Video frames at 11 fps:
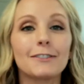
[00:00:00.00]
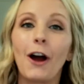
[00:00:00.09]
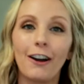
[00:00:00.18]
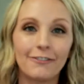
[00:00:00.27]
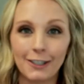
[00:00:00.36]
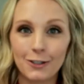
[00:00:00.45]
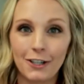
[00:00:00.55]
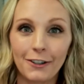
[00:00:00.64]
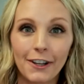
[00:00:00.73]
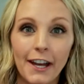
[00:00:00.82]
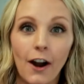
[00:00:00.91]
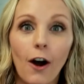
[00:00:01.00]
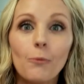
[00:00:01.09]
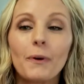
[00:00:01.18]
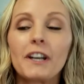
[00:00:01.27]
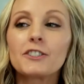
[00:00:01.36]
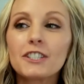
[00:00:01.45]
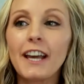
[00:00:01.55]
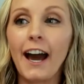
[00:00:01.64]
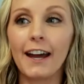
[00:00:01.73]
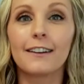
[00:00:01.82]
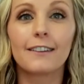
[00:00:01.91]
is not functional at all, but it just
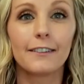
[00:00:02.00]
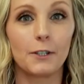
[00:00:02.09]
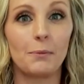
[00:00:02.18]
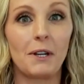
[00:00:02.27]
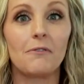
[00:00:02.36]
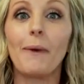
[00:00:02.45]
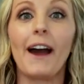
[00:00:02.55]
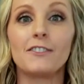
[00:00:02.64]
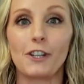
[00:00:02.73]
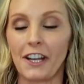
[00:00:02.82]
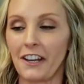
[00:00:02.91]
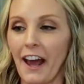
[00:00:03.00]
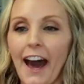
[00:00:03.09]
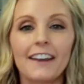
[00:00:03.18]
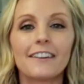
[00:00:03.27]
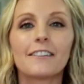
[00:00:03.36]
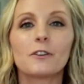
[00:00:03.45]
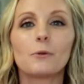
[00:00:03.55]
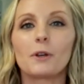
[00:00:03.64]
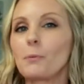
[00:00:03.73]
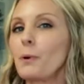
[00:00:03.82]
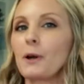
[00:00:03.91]
added a little bit of magic. It added a little
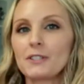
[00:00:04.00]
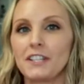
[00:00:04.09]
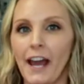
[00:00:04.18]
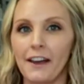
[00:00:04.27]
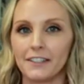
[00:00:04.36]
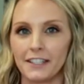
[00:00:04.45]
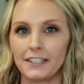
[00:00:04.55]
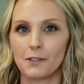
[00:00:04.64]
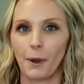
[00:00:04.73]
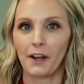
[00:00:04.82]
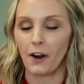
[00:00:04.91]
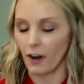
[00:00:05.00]
bit of personality to my